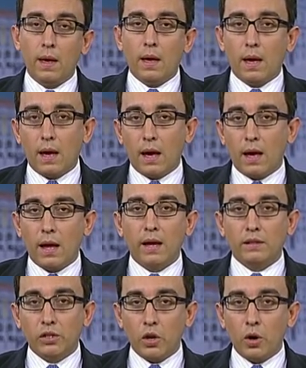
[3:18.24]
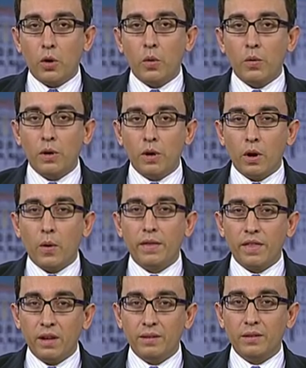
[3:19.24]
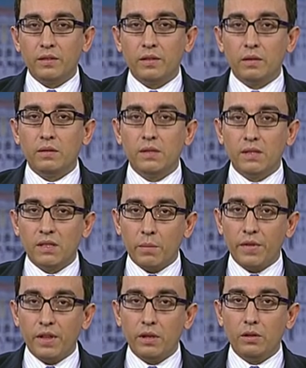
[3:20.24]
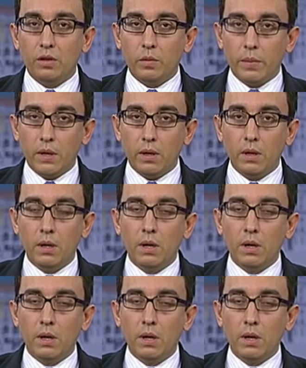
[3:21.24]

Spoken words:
And so, you know, I think there's something to be